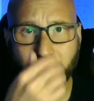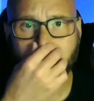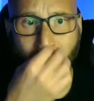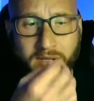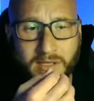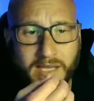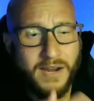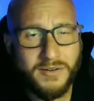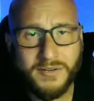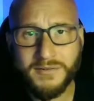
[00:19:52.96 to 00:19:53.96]
with the
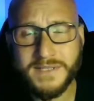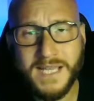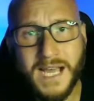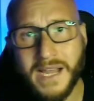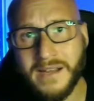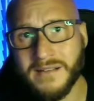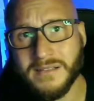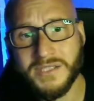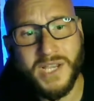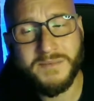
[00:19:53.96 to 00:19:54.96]
character design.
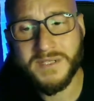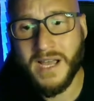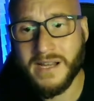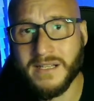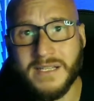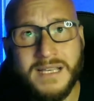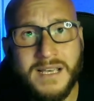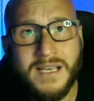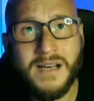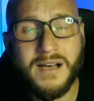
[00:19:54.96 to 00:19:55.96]
James Tynion,
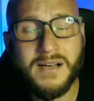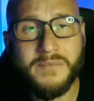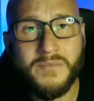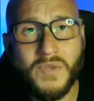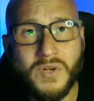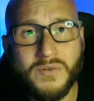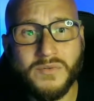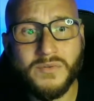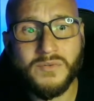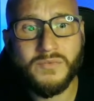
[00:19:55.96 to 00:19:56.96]

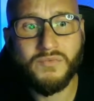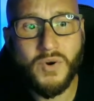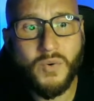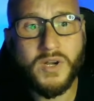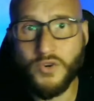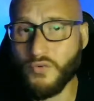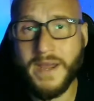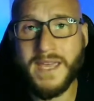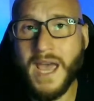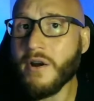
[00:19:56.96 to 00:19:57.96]
wrote a
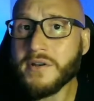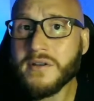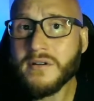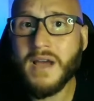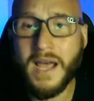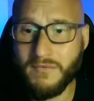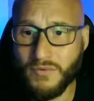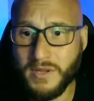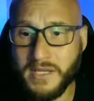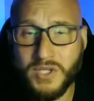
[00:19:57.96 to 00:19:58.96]
great character. I
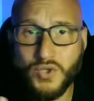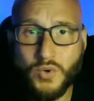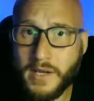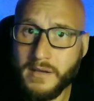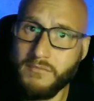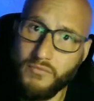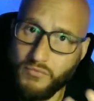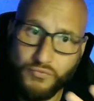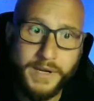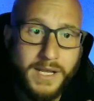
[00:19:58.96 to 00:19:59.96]
really enjoy
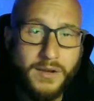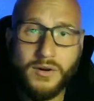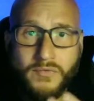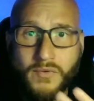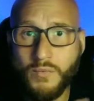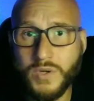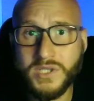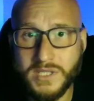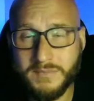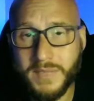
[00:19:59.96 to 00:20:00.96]
reading her from
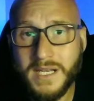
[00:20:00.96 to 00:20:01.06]
what she's been